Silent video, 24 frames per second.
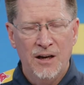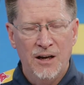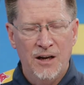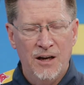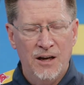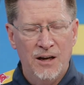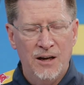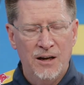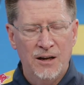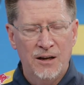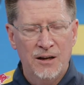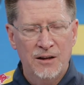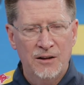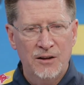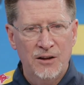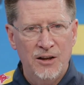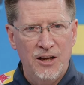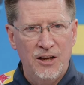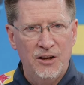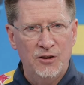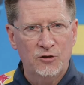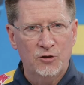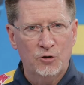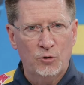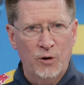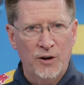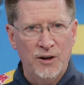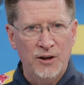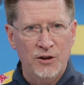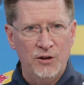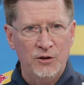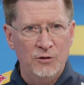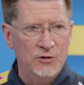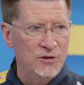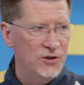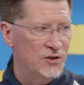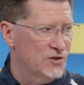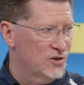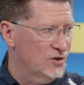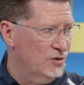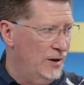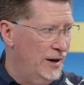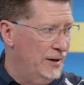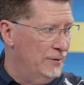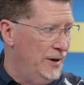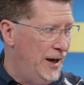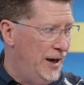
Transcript: credit unions. So